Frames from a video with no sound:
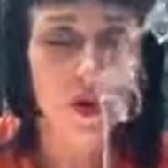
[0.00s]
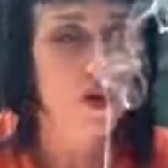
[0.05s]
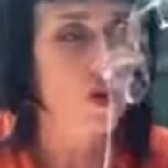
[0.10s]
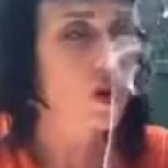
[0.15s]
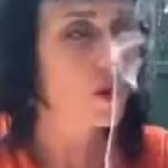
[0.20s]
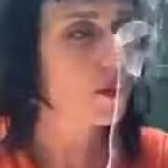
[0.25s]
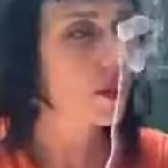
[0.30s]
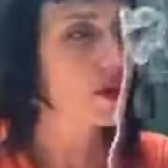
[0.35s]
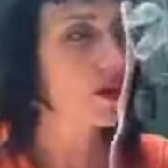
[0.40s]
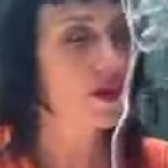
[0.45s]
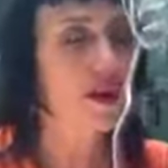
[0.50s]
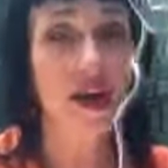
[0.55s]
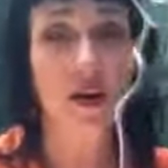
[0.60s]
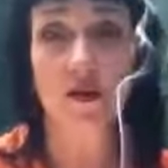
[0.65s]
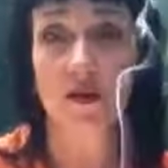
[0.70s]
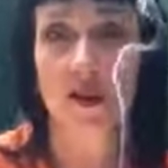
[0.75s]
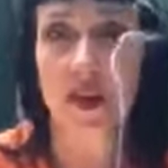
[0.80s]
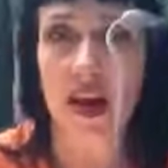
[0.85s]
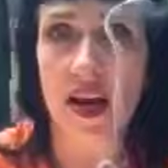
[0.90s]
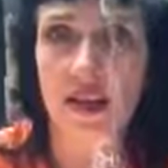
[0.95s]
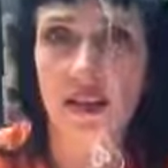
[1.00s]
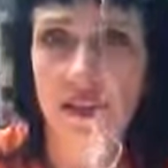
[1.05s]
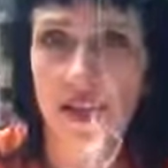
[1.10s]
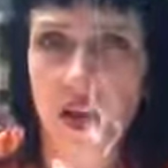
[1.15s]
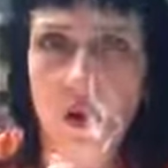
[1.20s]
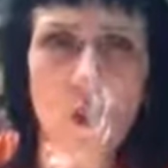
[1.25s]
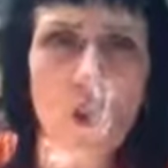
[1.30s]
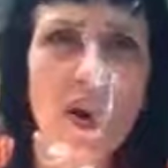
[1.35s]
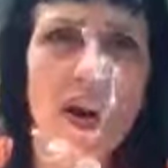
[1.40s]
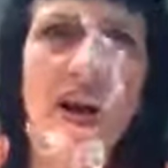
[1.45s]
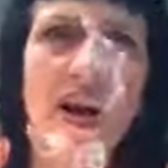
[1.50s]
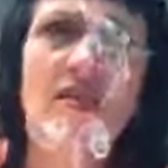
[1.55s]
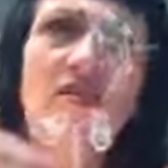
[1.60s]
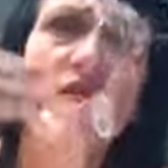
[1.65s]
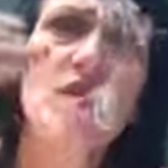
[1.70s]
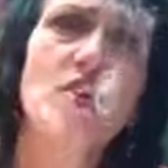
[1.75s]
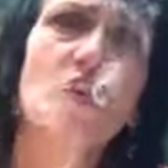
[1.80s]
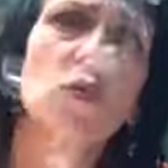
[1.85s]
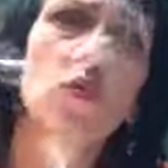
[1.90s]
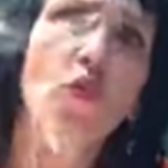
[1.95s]
You can burn the candle the next day.
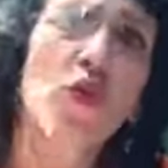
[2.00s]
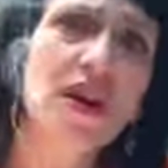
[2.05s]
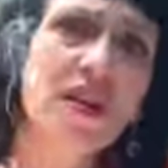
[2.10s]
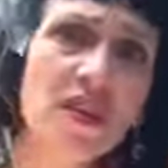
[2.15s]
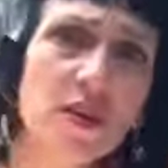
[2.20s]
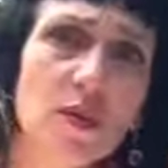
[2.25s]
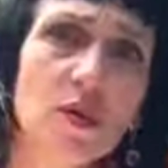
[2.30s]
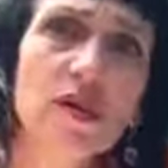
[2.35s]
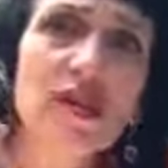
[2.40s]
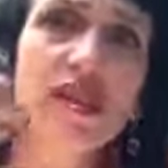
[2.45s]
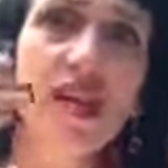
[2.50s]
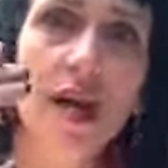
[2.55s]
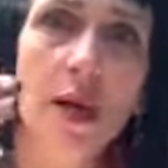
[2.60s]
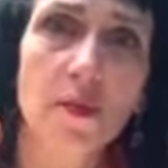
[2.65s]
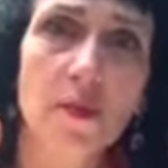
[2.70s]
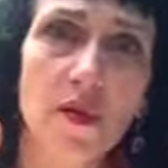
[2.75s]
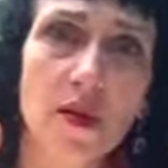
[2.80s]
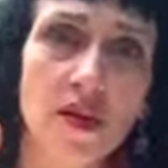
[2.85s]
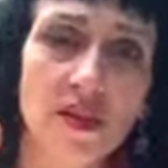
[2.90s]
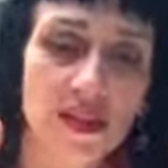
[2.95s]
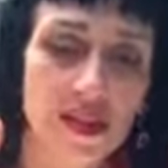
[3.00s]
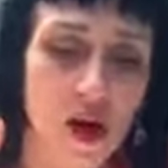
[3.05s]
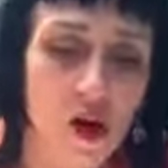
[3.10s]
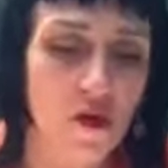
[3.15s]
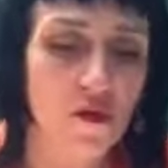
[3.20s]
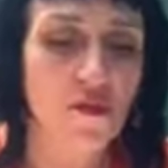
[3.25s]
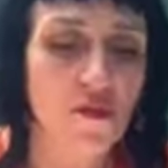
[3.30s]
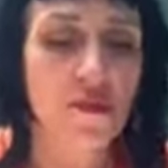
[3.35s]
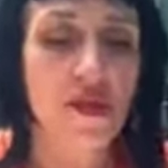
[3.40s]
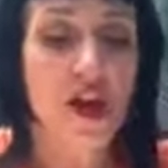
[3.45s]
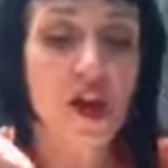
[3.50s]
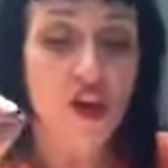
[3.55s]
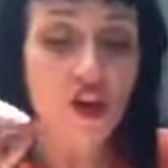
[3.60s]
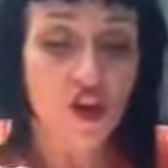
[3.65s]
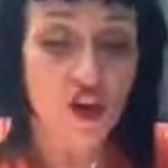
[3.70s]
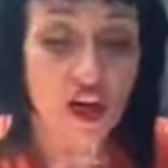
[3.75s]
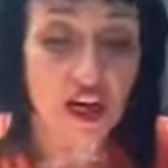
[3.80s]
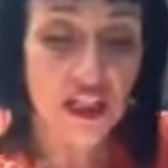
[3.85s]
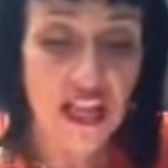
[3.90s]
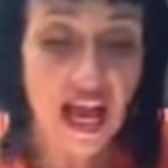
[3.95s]
Whatever rhythm you set up for yourself.
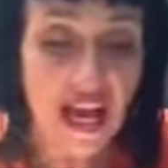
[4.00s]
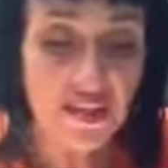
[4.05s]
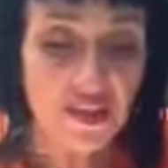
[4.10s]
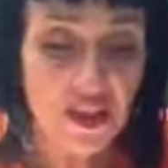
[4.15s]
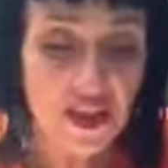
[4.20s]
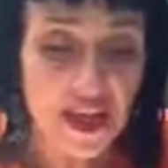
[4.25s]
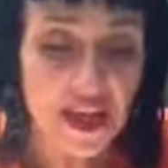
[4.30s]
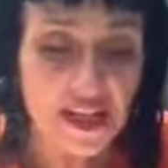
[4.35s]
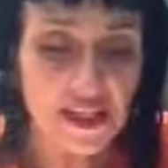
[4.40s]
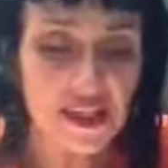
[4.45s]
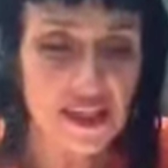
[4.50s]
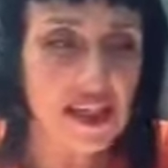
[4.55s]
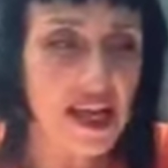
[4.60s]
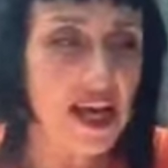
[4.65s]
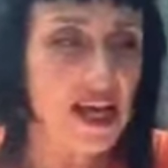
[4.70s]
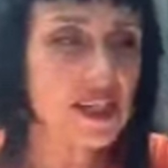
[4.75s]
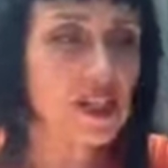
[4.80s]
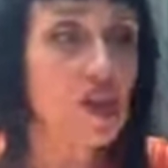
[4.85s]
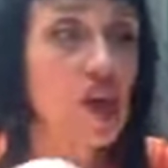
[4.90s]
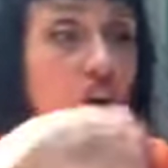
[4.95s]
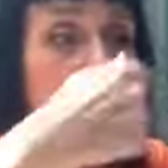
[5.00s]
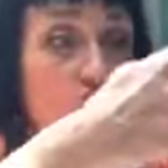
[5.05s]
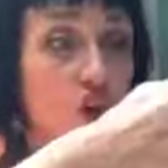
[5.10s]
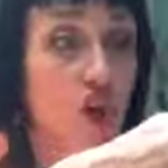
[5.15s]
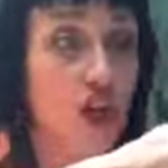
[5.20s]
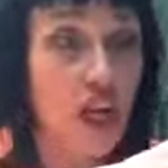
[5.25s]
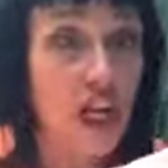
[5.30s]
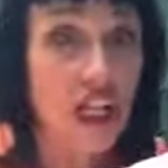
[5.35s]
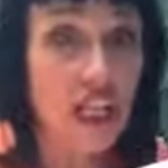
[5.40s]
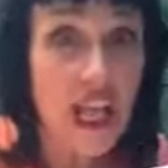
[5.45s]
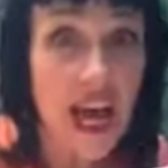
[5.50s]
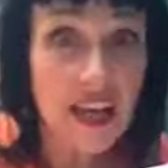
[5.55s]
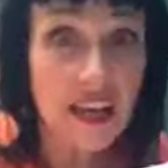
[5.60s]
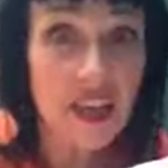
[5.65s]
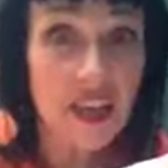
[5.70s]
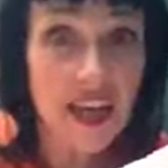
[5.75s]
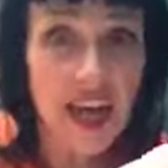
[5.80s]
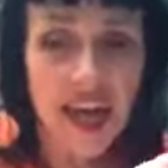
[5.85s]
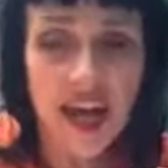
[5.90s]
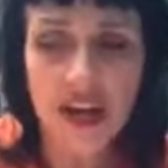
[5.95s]
You're going to light the incense, you're going to
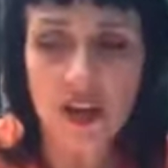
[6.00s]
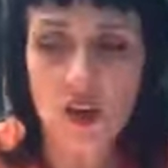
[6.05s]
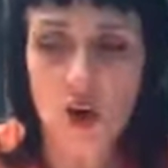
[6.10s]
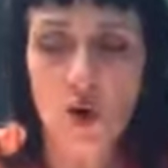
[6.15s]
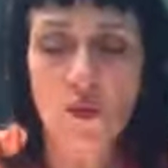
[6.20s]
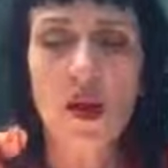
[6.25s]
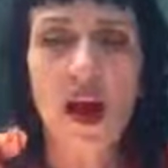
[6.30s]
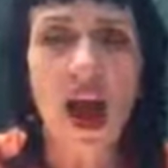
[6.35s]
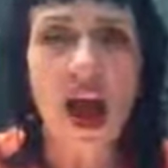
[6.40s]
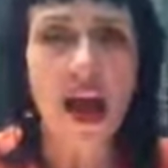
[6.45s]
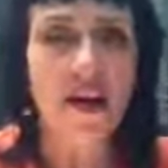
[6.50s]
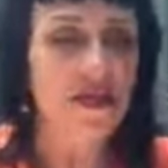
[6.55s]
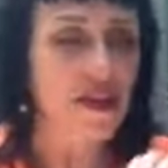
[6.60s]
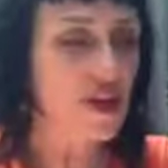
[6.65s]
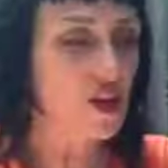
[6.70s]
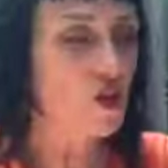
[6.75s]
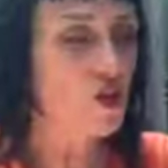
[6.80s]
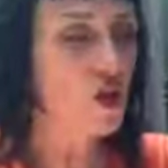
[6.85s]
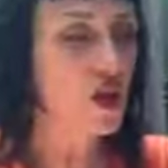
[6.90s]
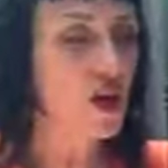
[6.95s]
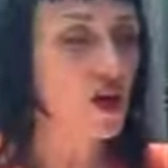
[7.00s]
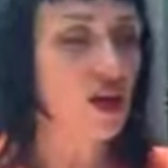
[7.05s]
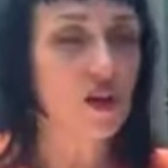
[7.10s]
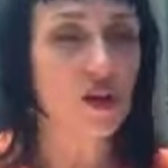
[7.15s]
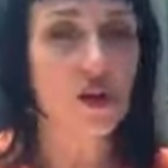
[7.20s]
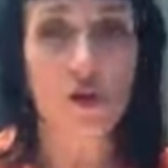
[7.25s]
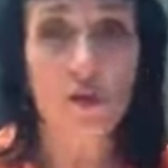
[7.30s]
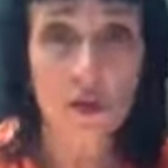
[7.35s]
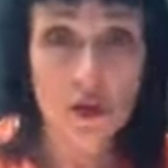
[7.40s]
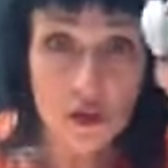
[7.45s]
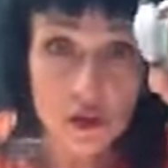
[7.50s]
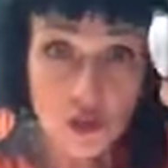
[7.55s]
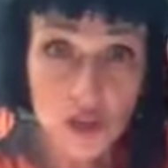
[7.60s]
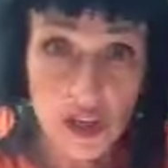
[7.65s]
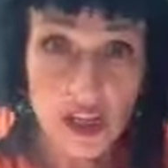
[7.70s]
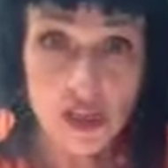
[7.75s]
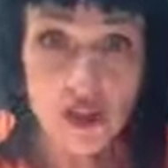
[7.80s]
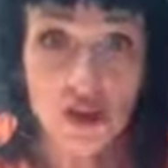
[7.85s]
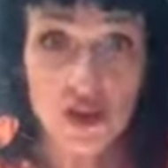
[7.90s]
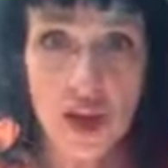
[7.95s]
light the candle, and then you're going to use
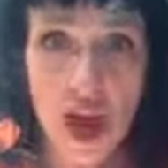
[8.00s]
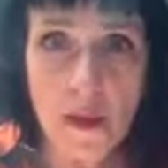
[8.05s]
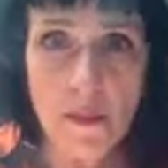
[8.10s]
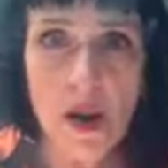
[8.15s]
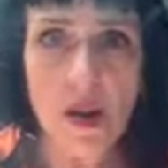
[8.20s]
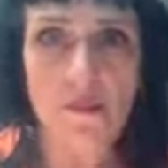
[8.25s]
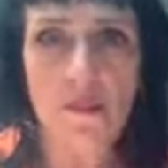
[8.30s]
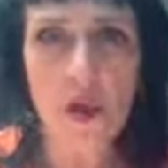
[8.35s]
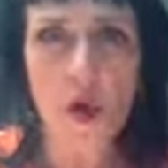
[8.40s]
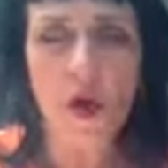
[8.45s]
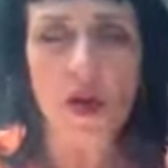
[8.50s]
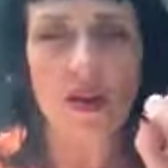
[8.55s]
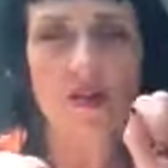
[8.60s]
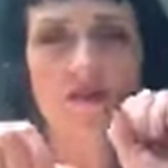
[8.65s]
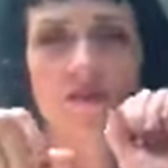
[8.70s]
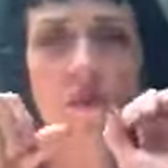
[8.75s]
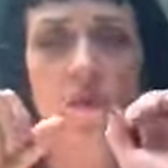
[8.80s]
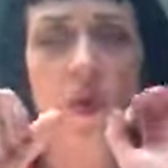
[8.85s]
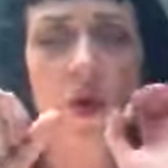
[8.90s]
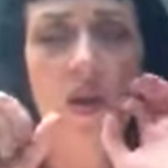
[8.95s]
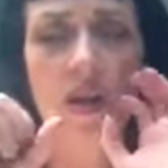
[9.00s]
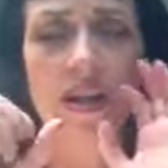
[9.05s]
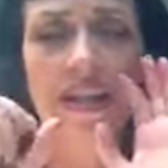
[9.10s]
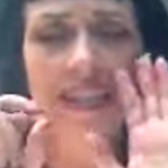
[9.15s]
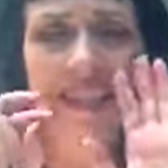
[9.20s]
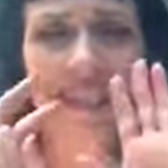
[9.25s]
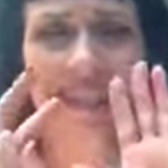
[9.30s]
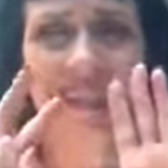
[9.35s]
your kitchen timer and burn it for